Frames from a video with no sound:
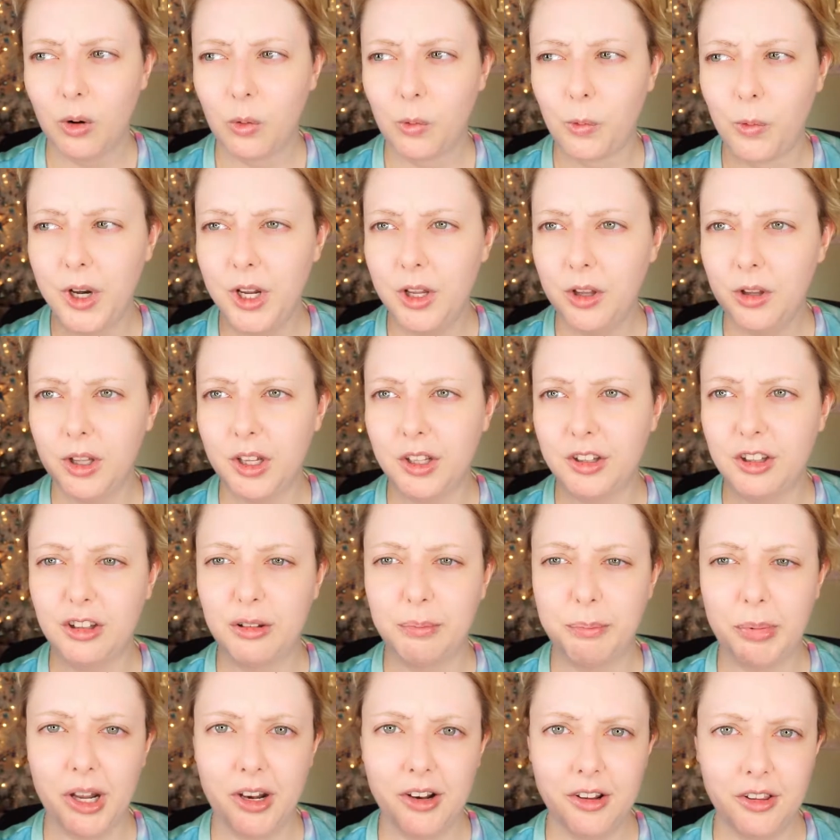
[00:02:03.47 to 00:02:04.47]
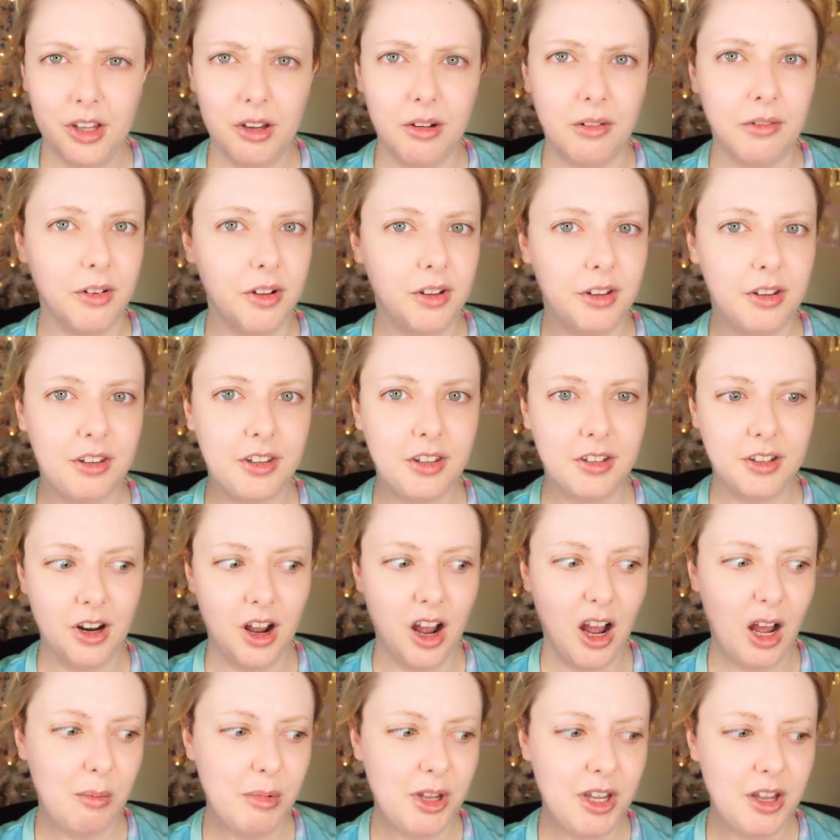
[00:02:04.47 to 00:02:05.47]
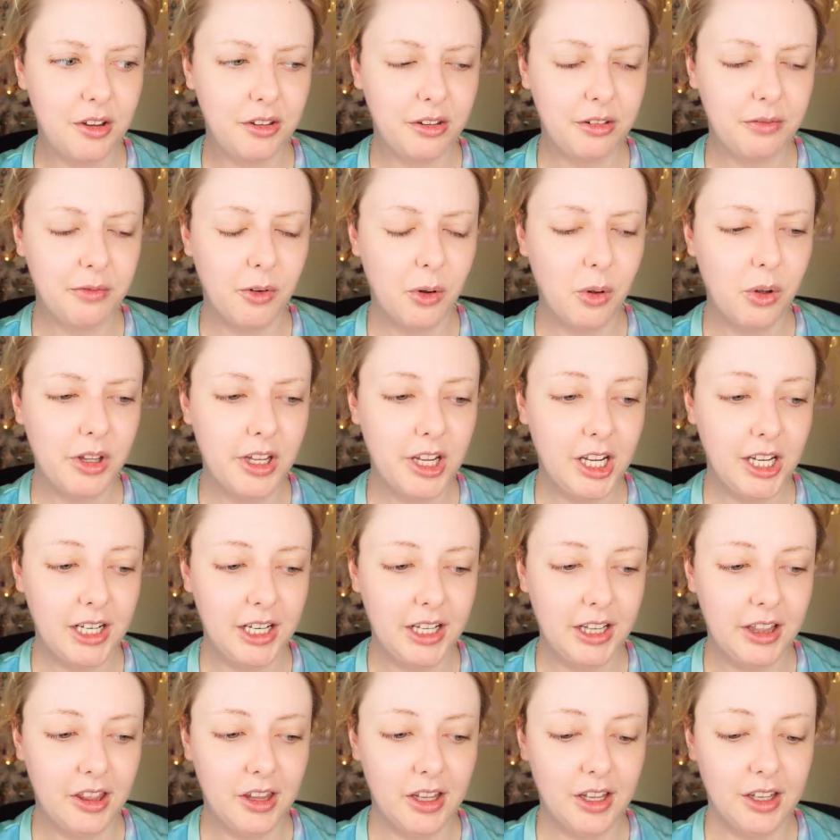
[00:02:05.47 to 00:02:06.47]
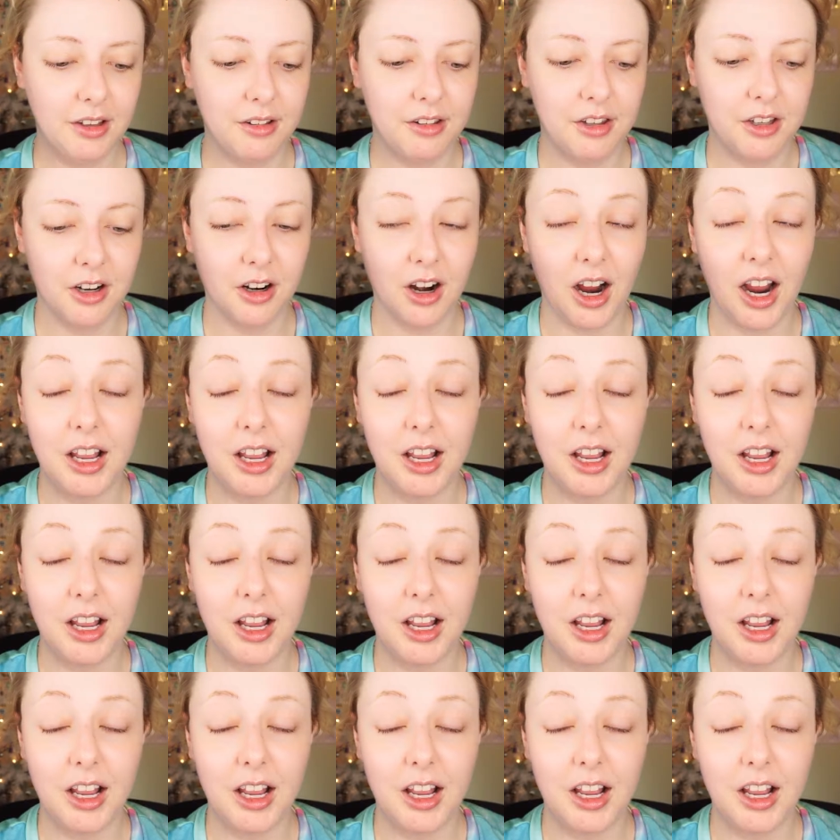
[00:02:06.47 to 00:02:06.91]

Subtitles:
real expensive snobby exfoliating things here.